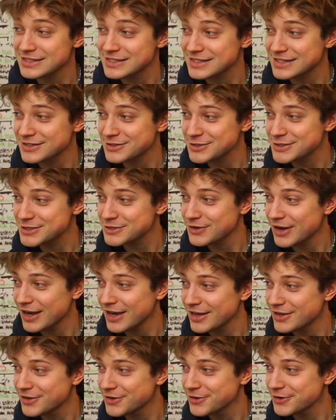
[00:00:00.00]
are not so
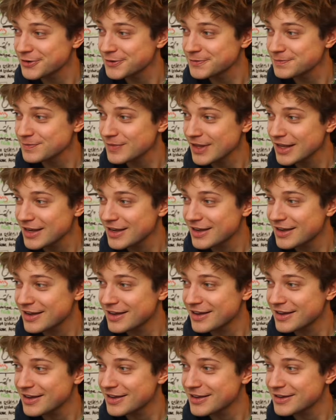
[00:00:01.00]
high, you know?
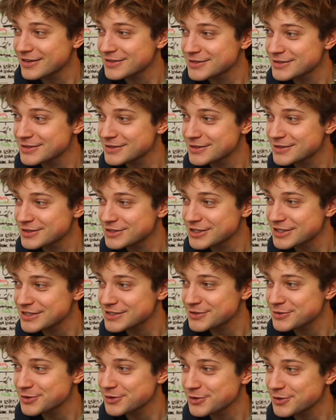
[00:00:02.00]
Just
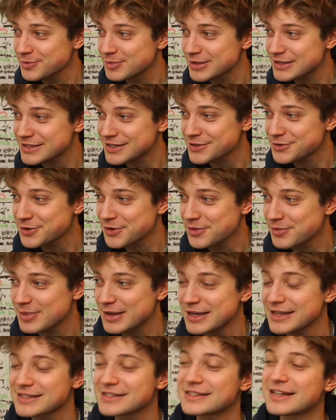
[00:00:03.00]
so you know, Pascal, you're the
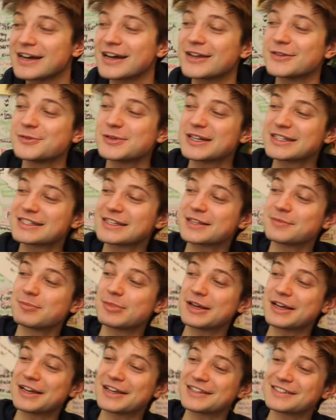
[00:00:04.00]
best. Nah, you guys are the
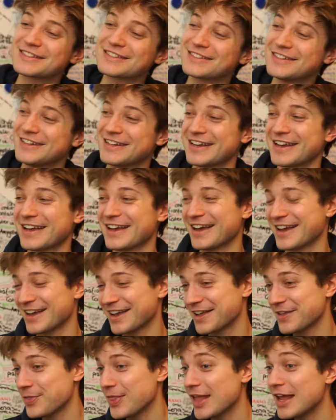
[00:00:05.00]
best.
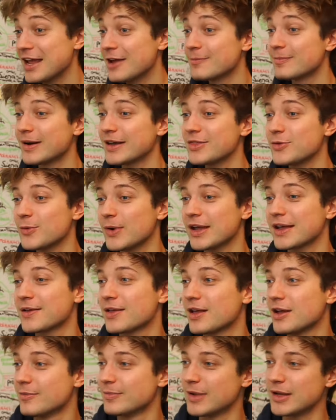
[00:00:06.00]
By the way,
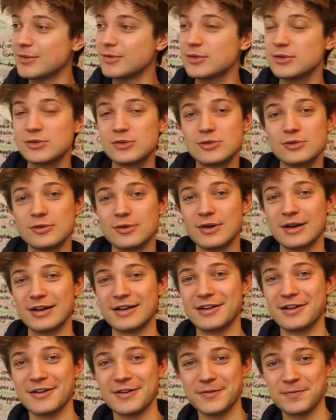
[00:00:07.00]
maybe you,
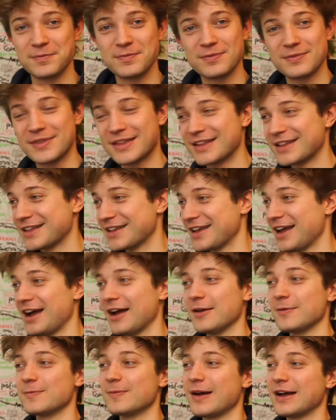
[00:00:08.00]

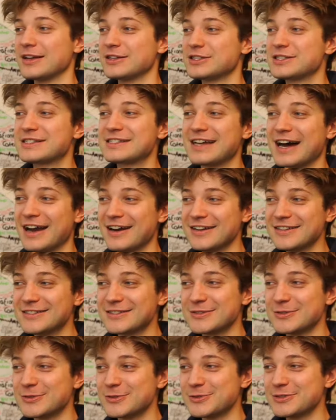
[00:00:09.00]
I started
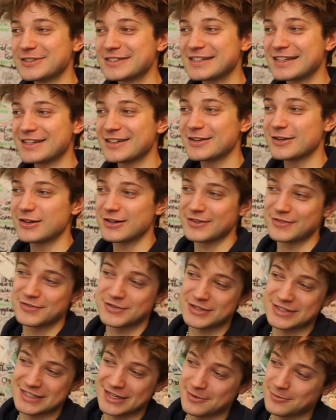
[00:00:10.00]
to use that a lot
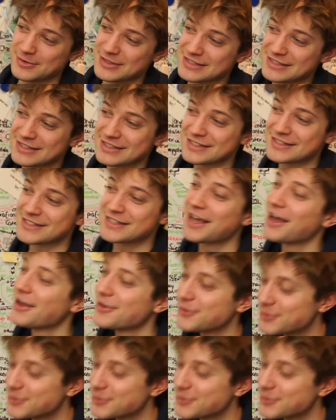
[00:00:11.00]
for some reason, this you're